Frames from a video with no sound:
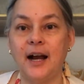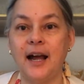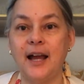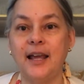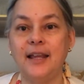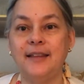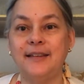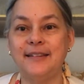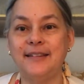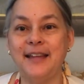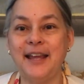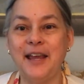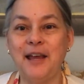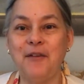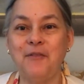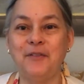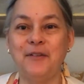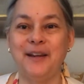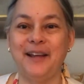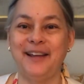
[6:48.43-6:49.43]
I
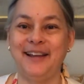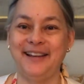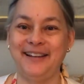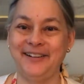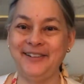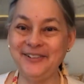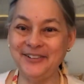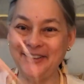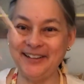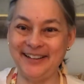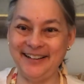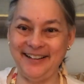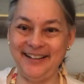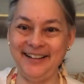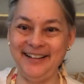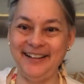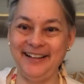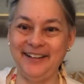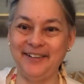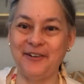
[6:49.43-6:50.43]
saved cool, huh?